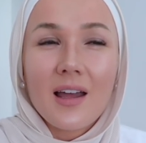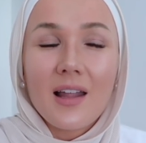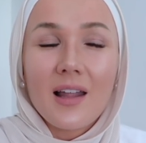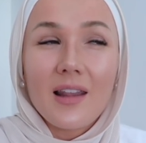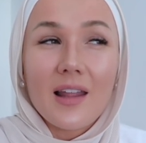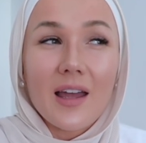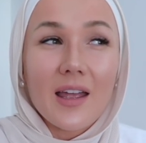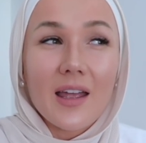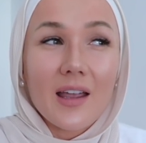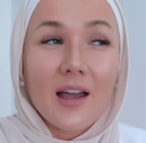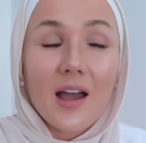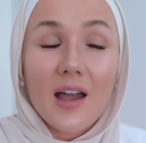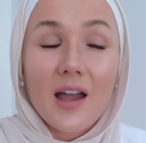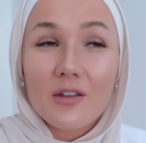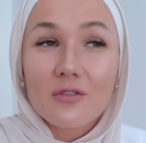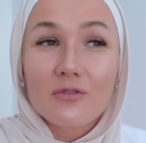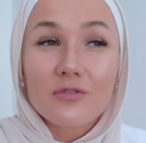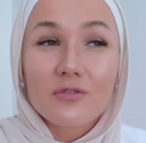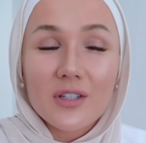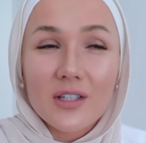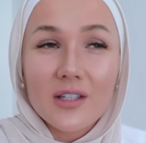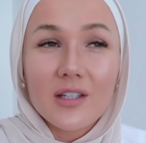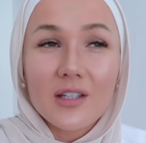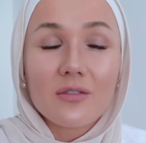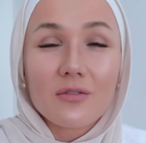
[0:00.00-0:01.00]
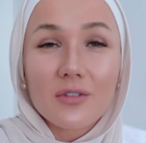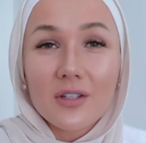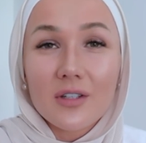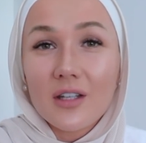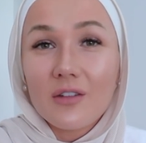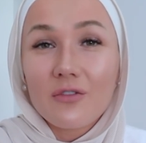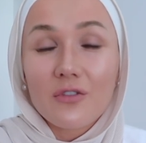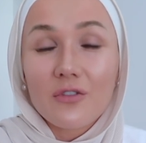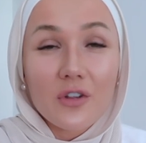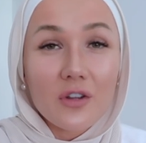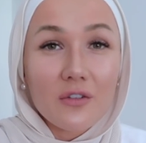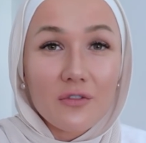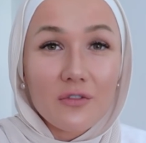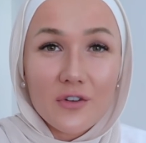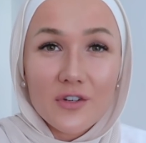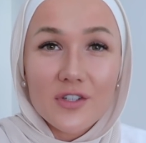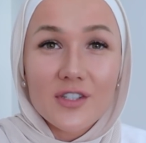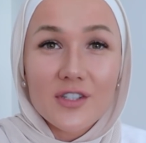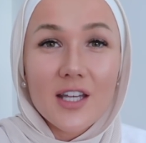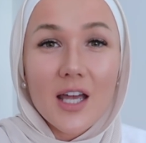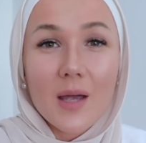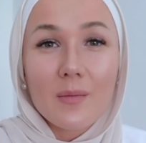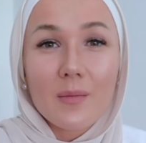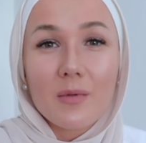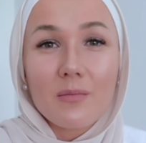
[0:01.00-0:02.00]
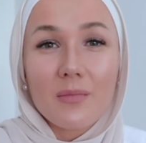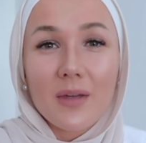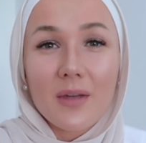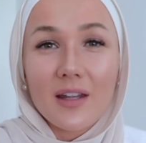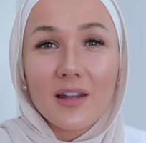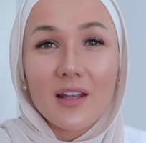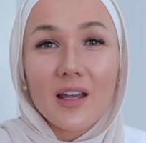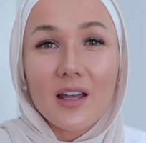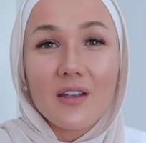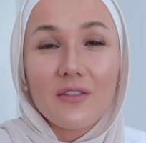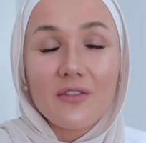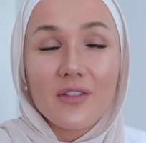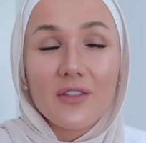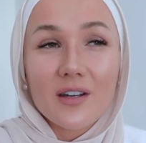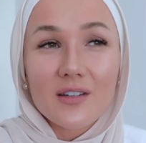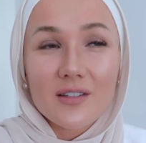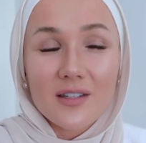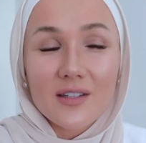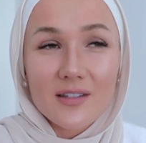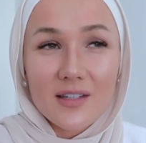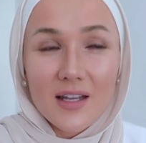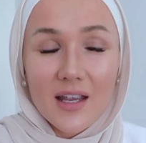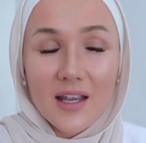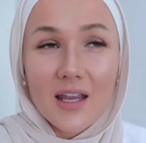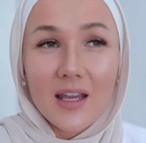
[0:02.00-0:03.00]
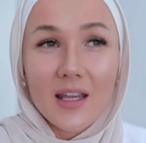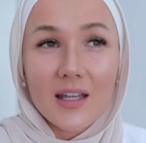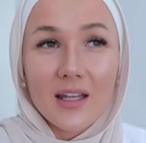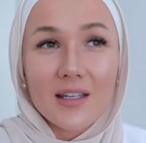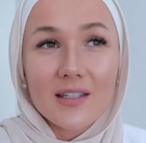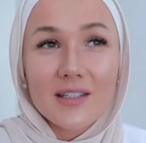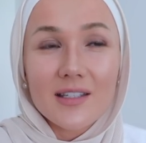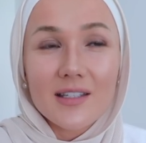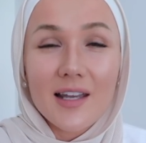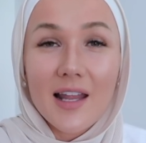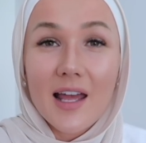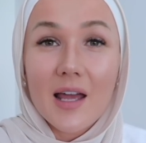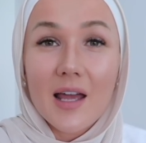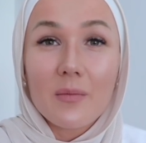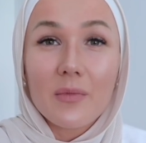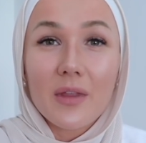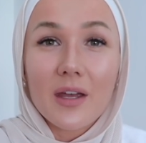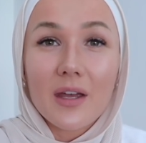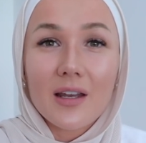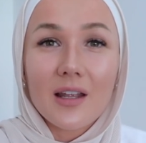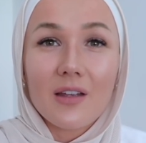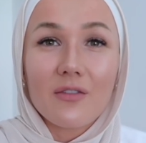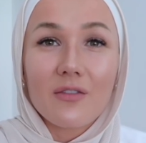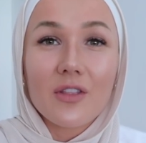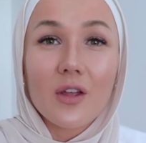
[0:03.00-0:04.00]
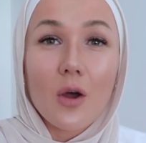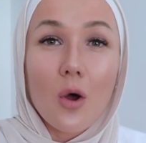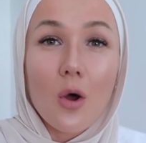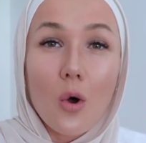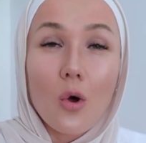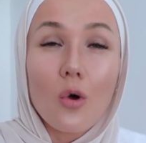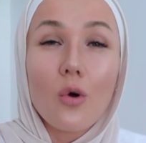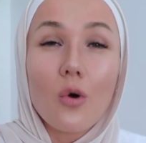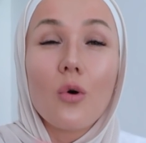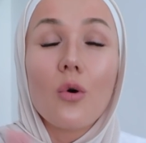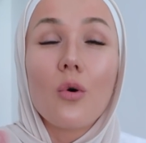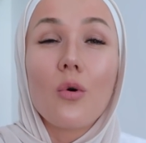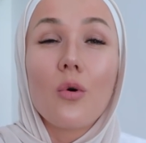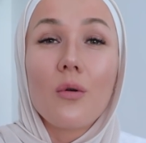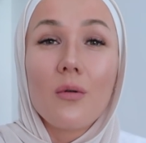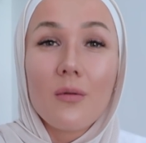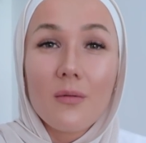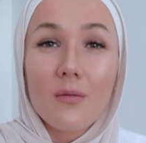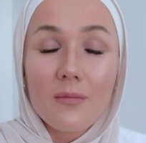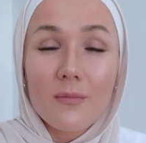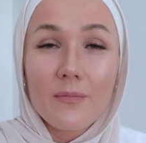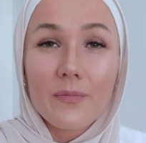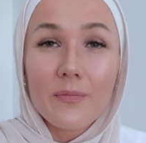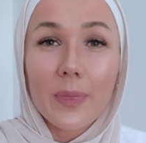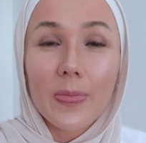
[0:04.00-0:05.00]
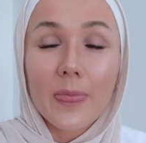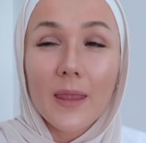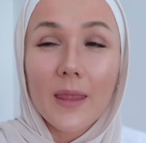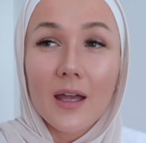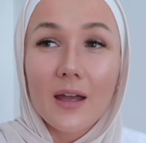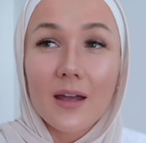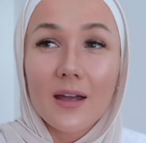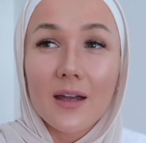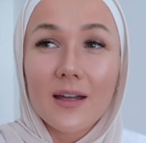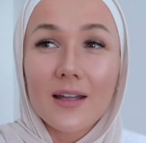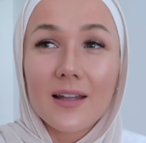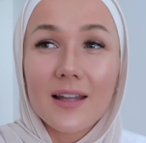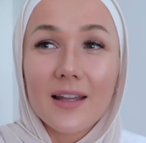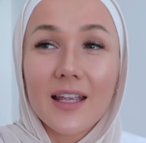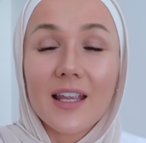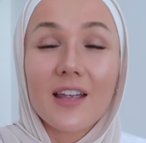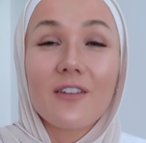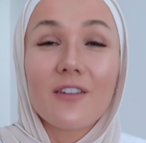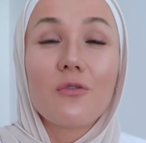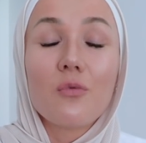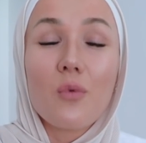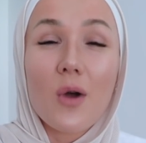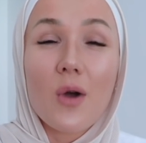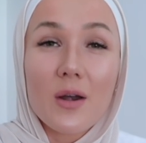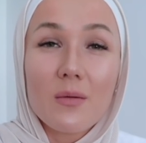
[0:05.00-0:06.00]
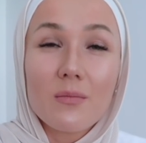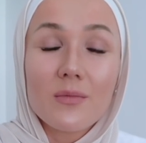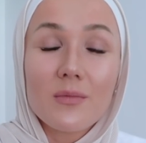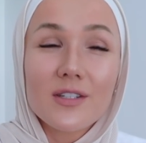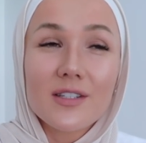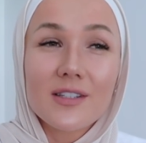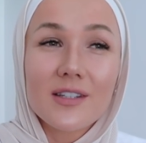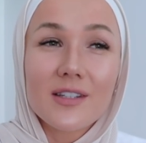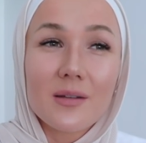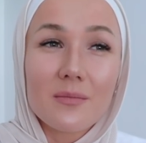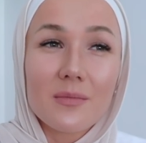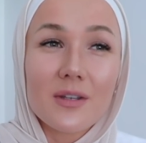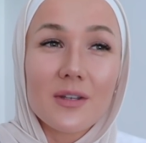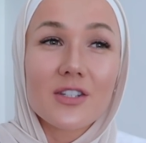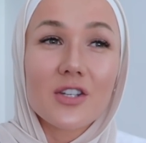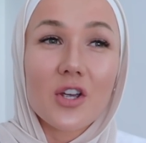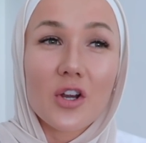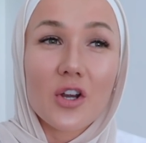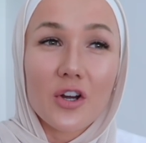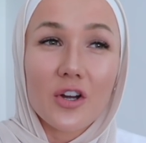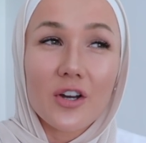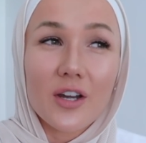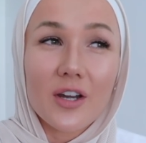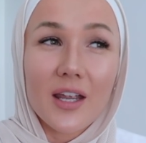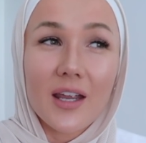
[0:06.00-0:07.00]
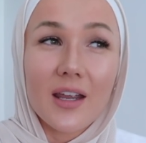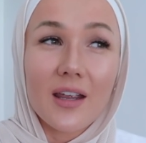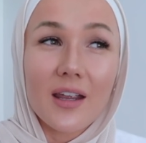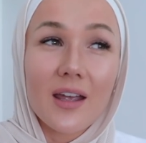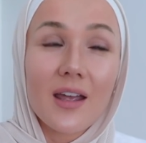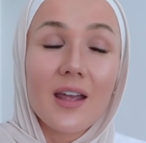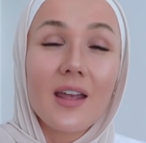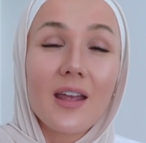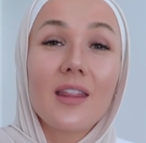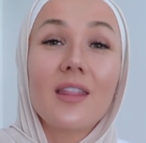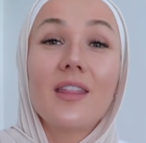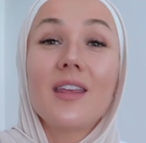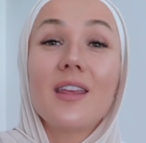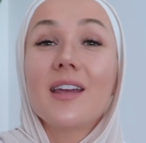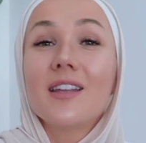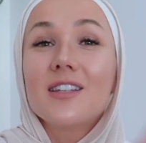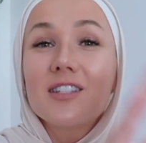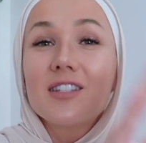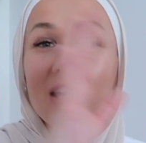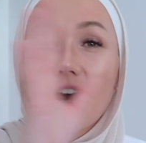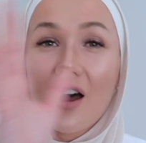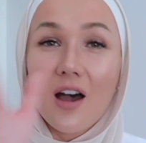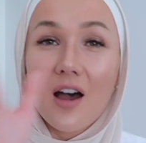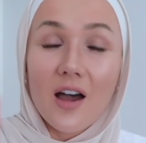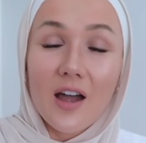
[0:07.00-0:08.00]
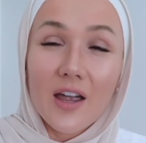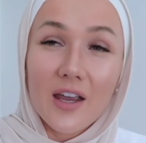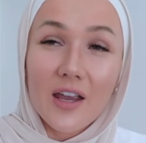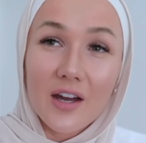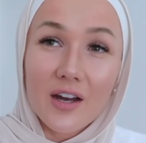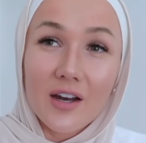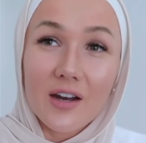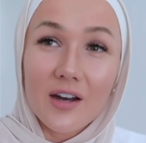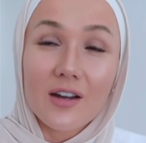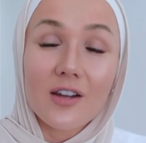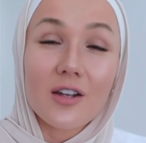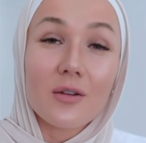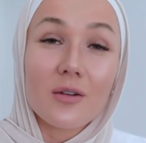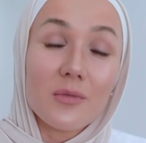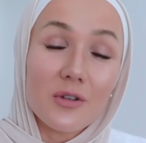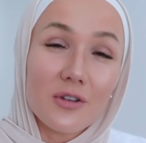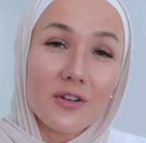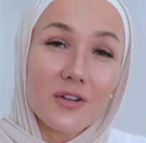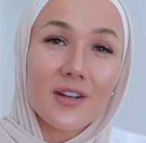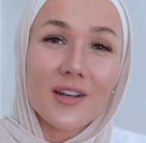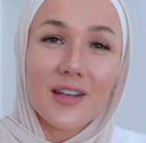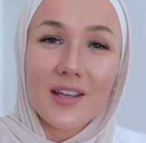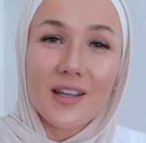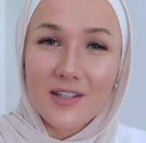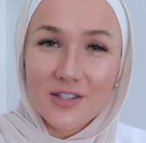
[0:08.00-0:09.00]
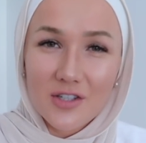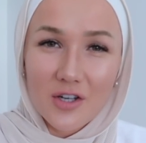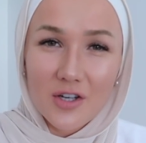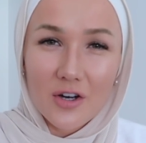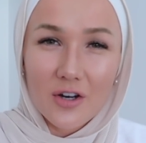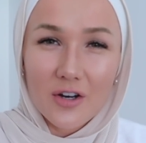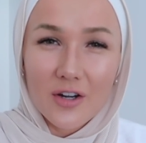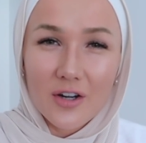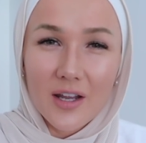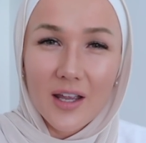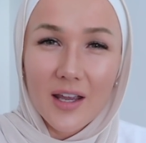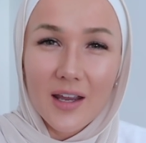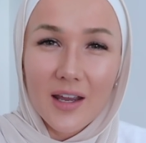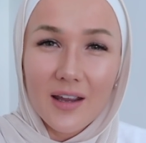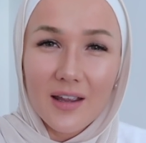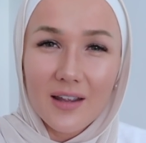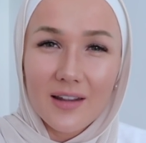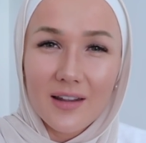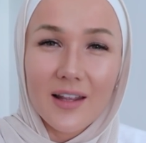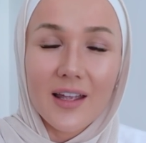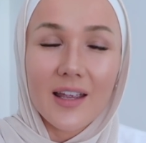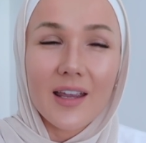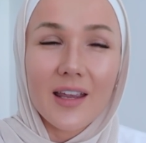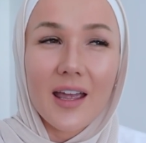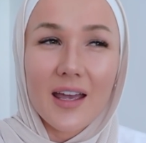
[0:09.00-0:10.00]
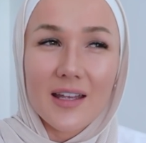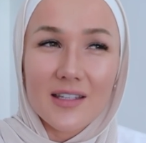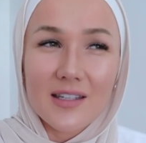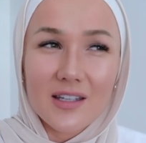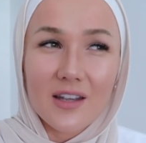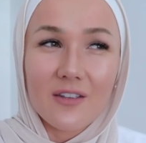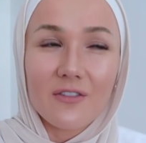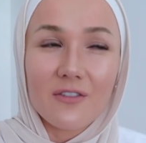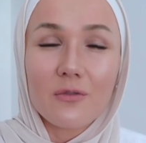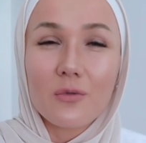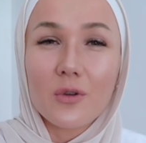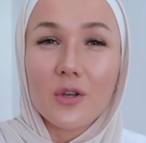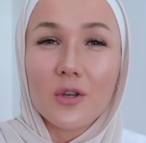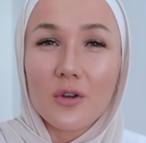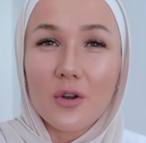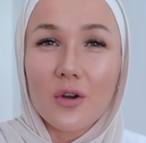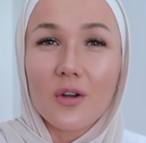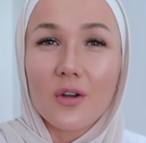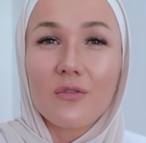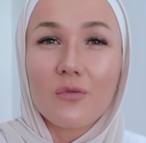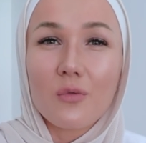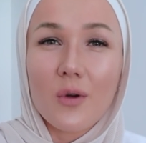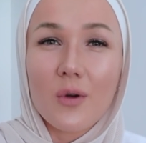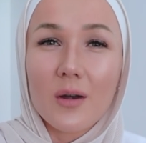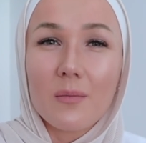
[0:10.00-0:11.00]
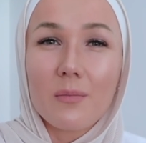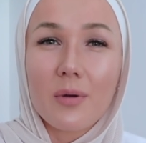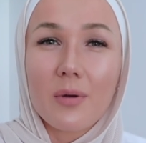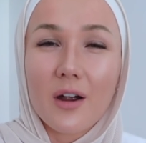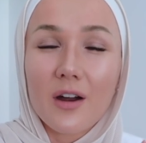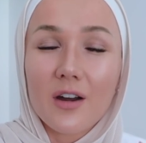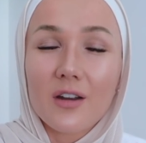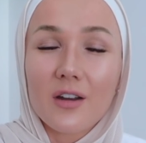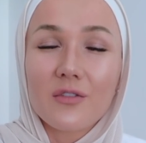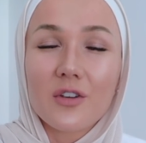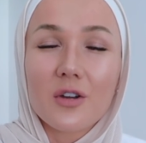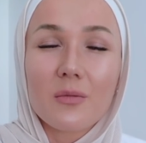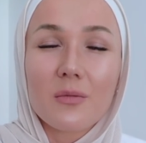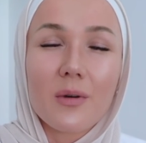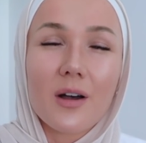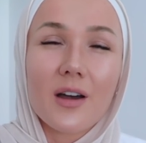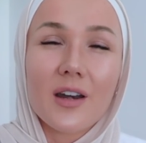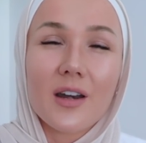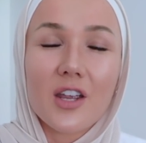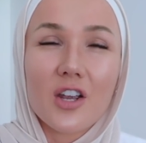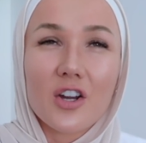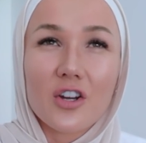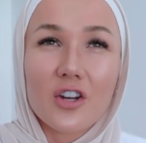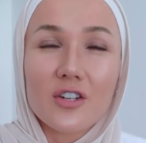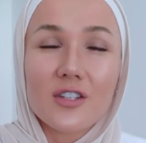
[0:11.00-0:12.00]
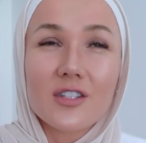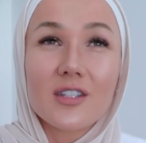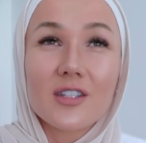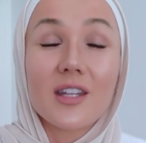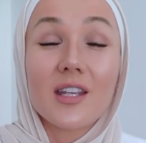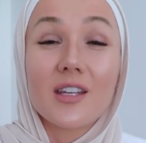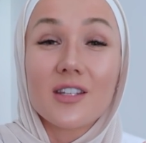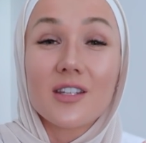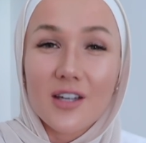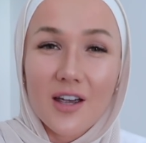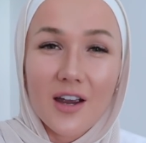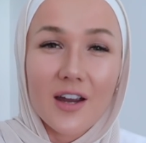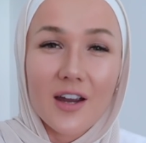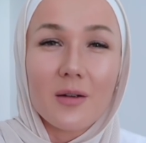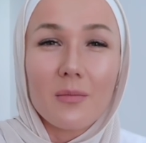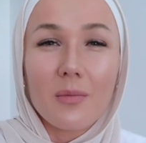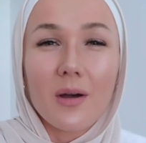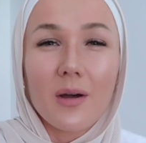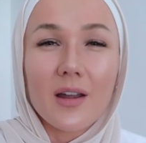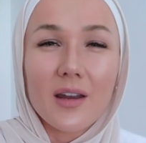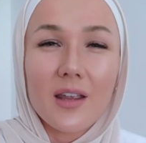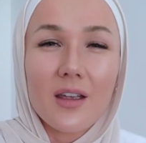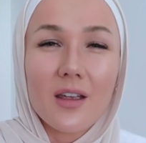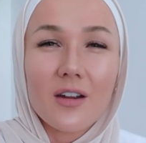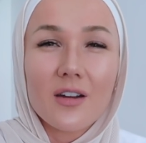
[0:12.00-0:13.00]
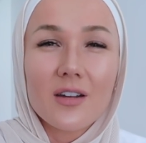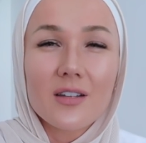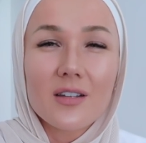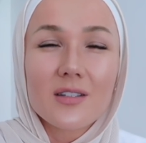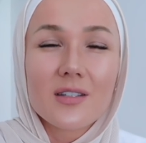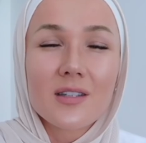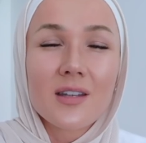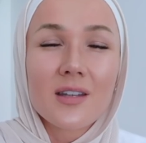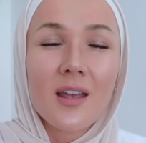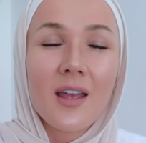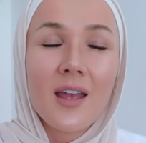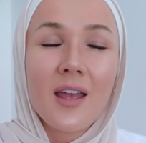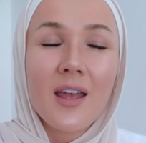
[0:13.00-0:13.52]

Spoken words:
Like, I really, for the first time in my life, there's a saying in Islam that if the whole, if one Muslim is hurting, the entire community is hurting. Like, as if, you know, if one part of your body hurts, the entire body hurts.